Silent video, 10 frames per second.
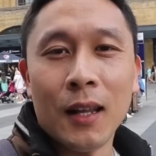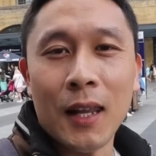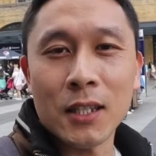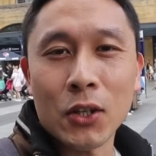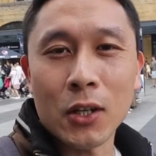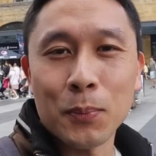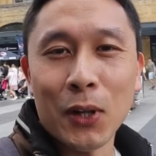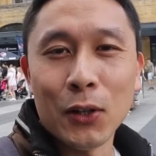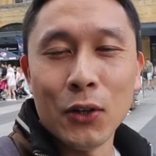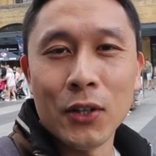Let's go
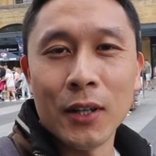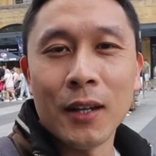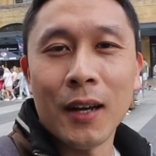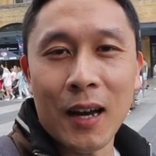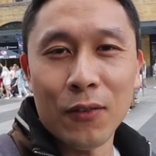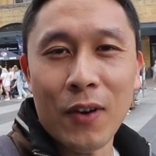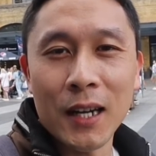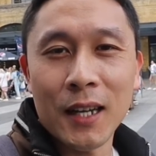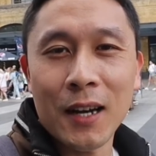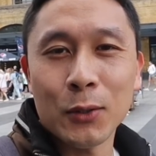explore London and
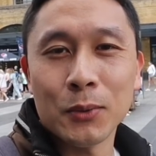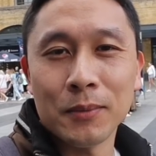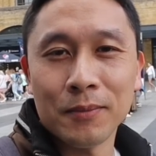find out.